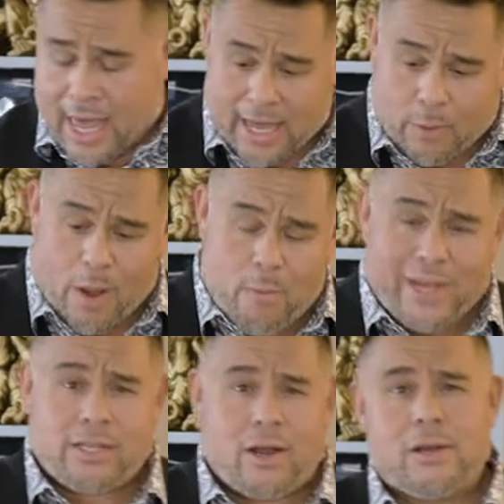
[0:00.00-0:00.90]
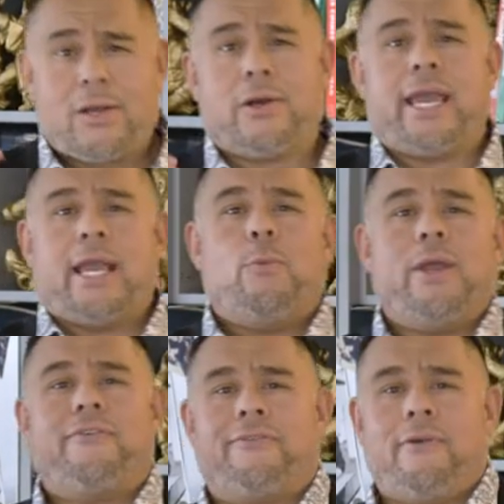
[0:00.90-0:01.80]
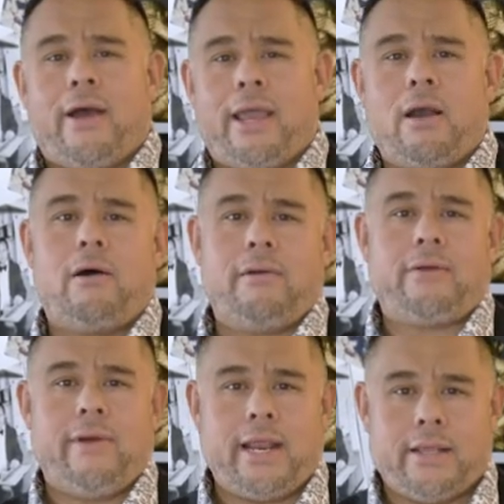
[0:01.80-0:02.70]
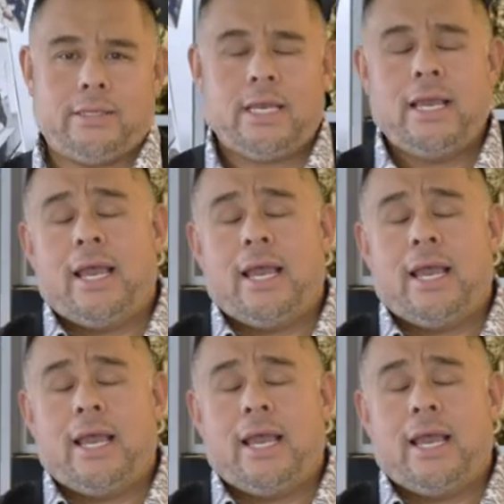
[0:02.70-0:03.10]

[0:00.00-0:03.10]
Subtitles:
that when we start cooking, we fry our ingredients.